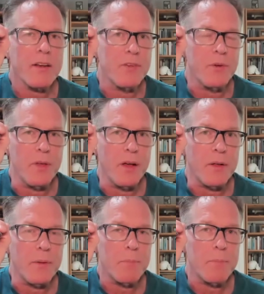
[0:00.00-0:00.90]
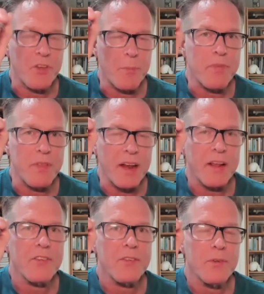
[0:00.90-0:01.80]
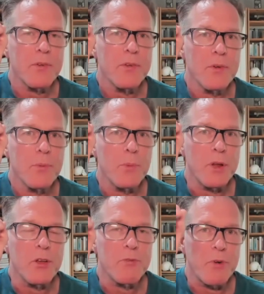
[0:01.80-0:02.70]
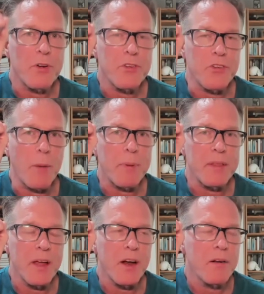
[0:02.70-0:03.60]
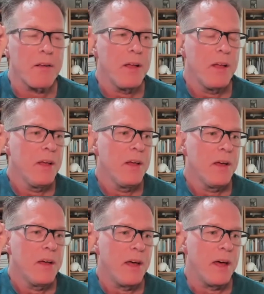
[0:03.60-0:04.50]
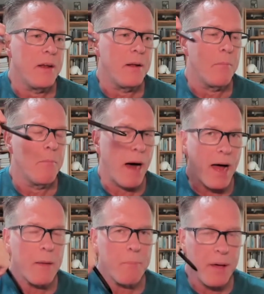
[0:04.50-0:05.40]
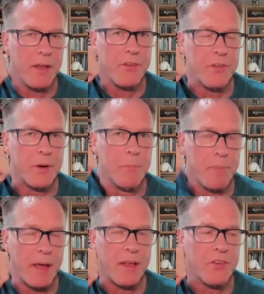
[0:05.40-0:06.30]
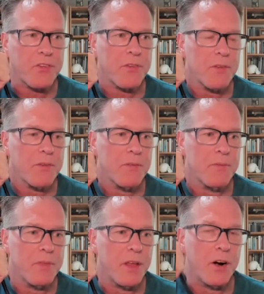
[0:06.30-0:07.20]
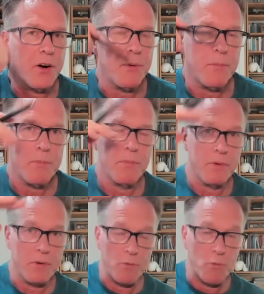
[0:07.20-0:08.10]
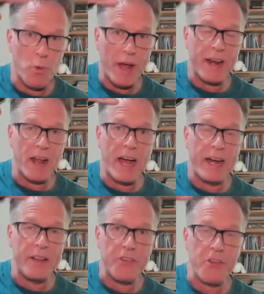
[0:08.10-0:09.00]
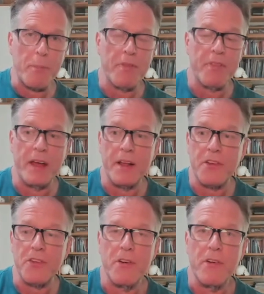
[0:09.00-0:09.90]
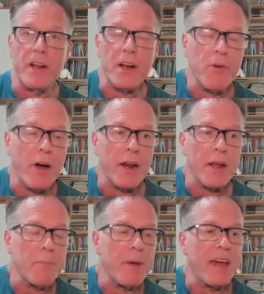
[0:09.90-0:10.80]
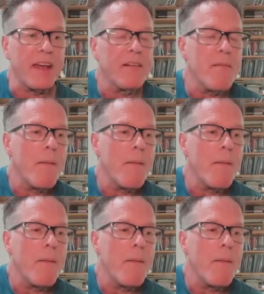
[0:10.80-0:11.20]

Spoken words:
to the sympathetics when you first jump in there. And my patient base that are red line and sympathetics are in chronic pain,